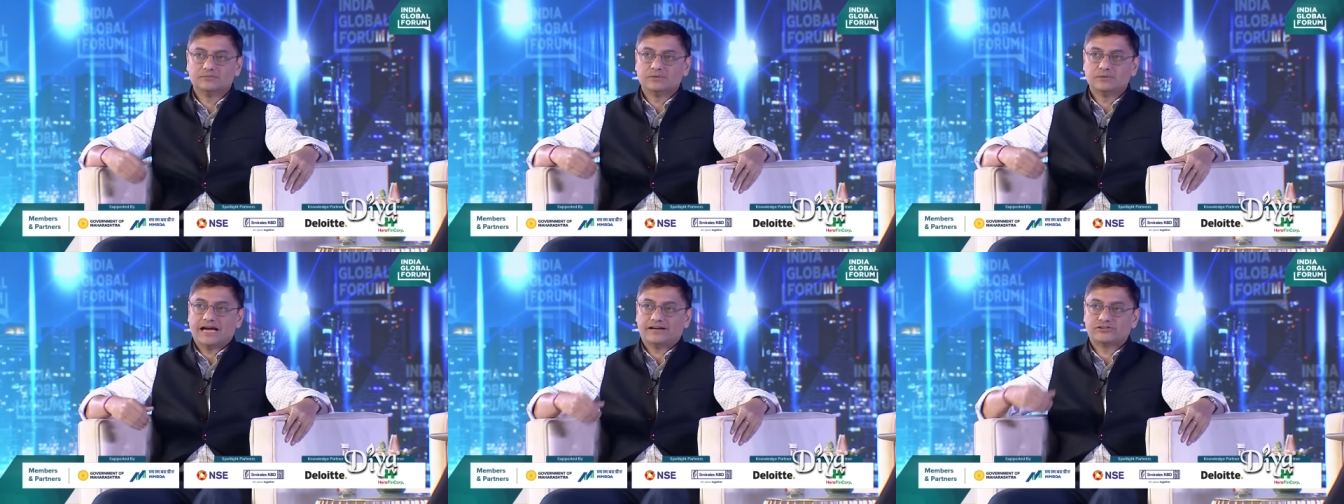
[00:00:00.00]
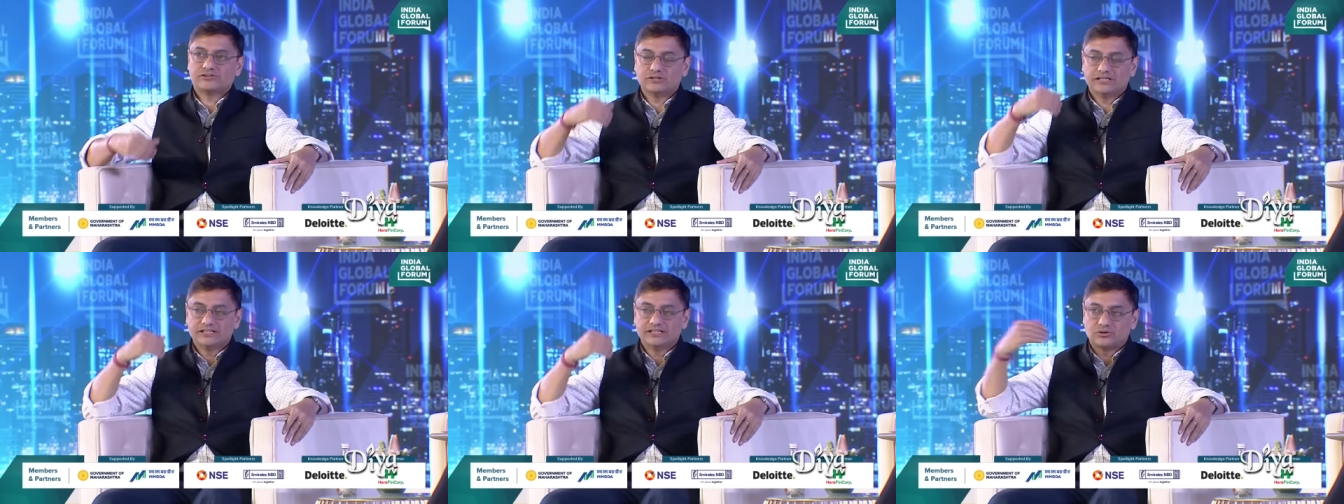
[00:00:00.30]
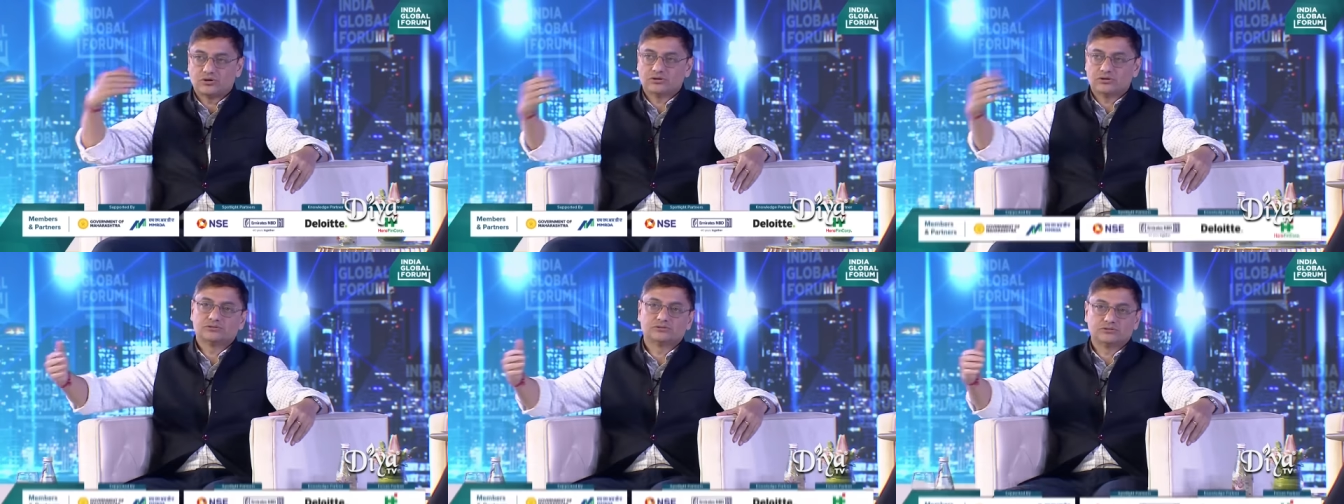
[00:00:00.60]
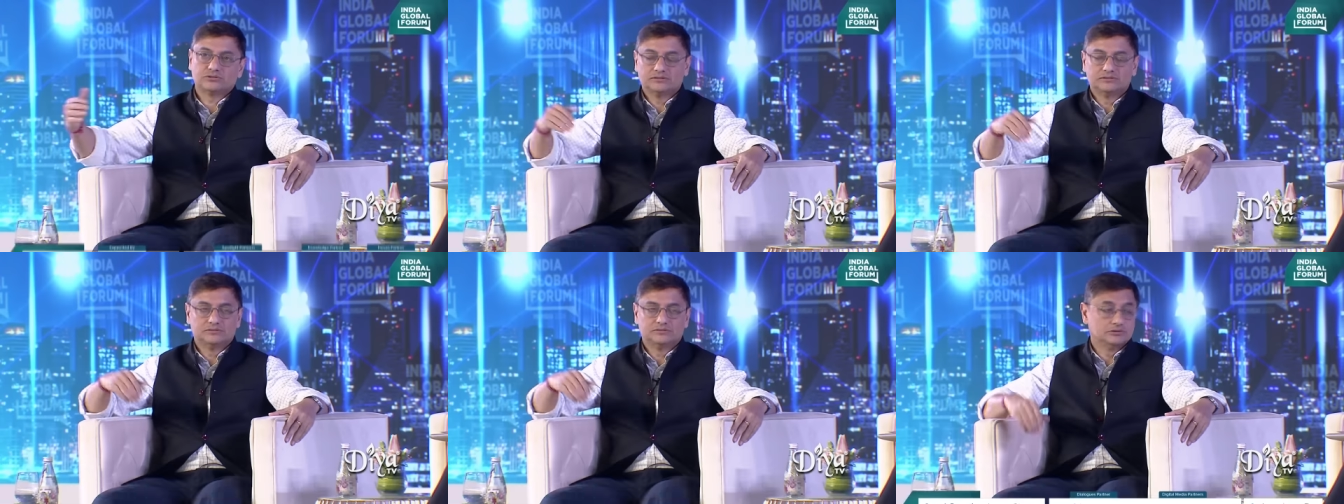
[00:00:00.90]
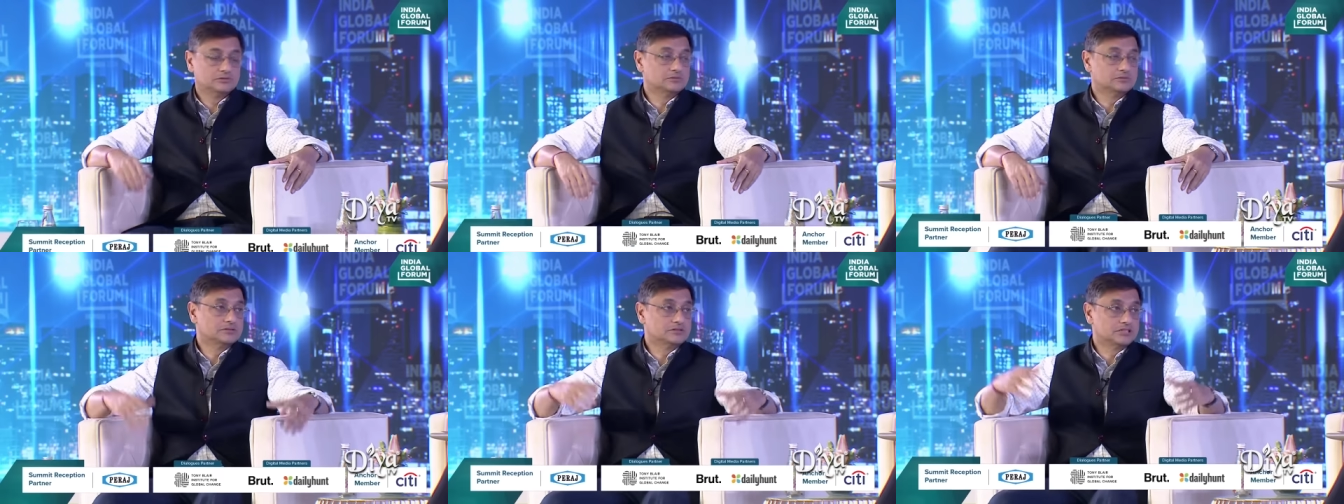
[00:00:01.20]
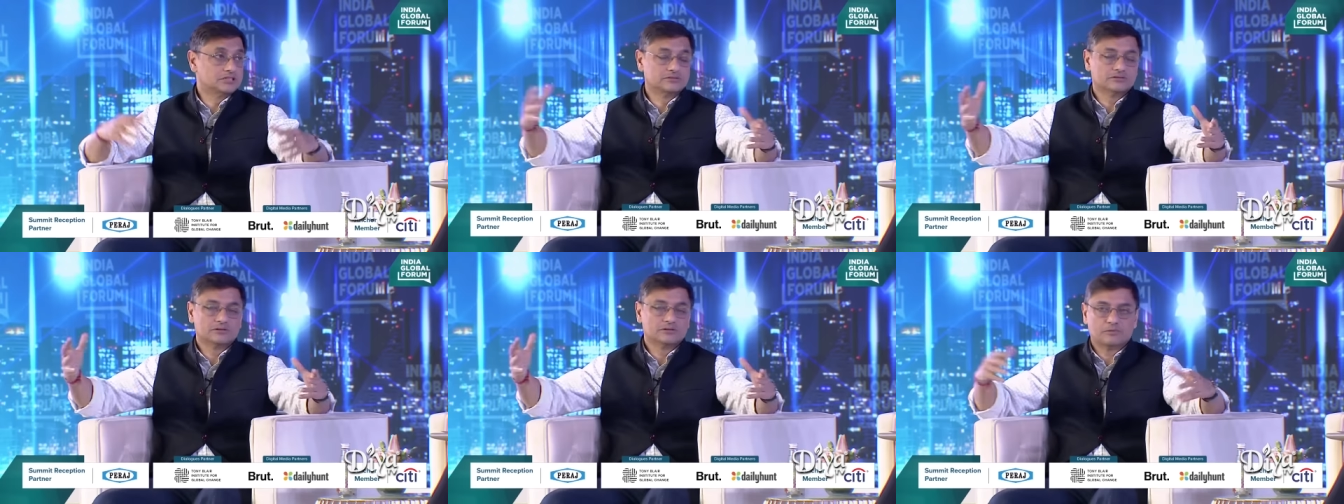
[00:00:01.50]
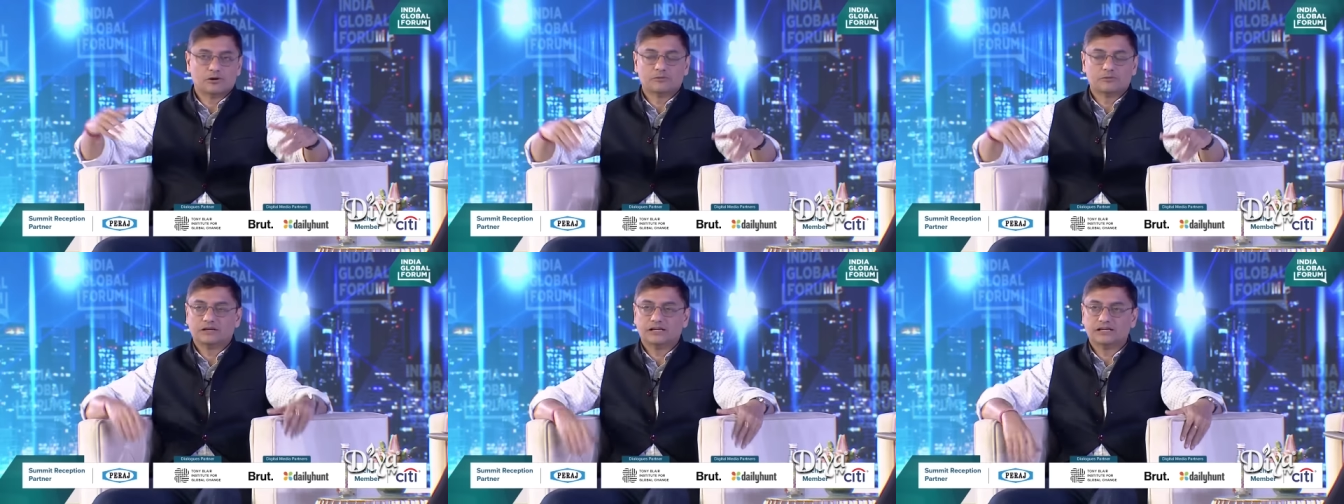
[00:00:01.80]
We actually talk to the general
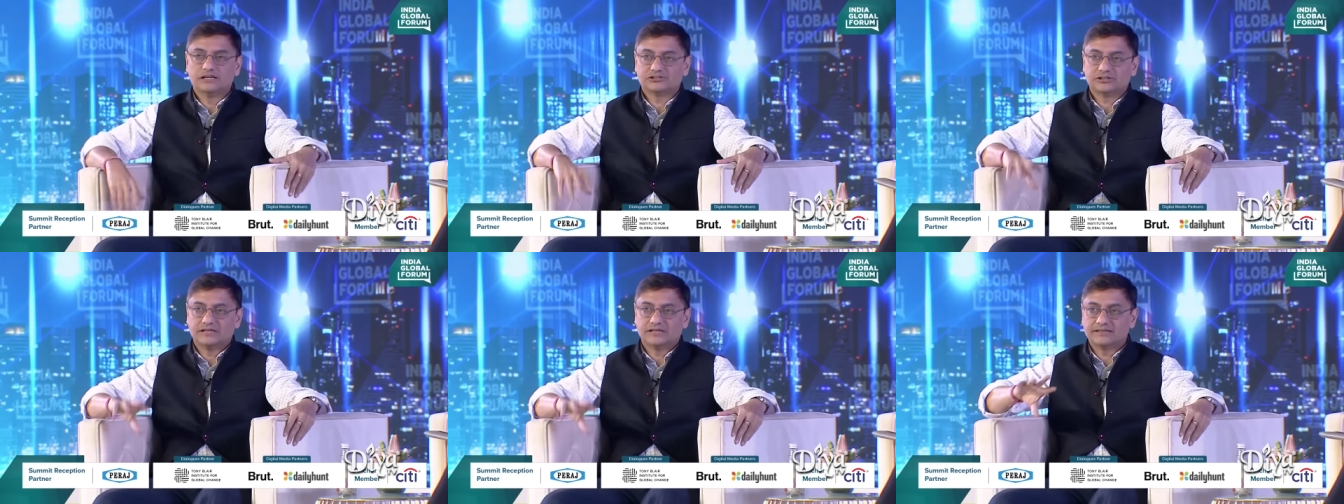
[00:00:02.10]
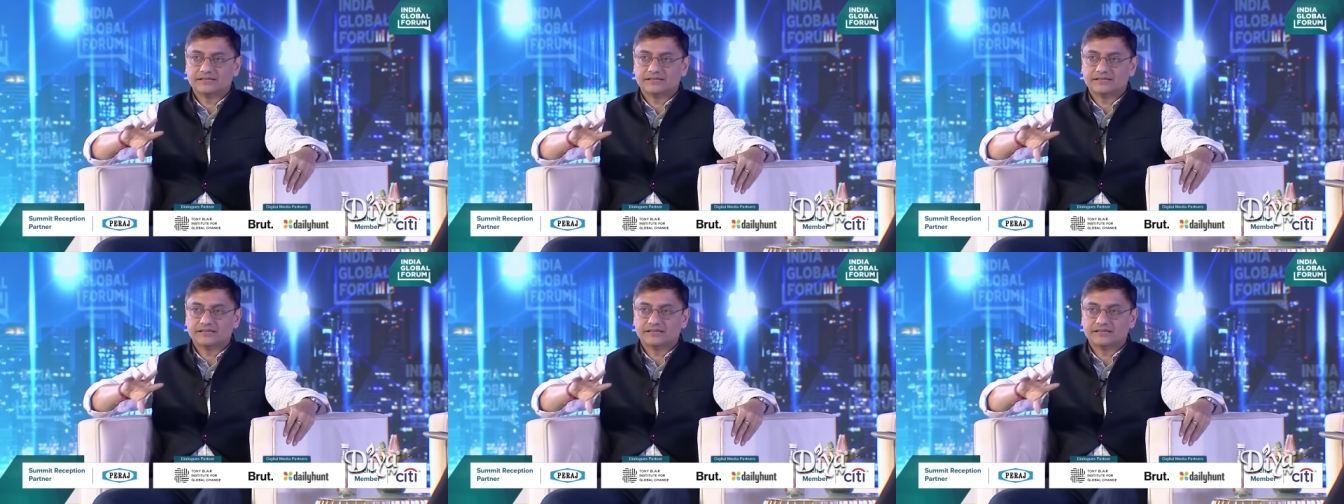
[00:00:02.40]
population.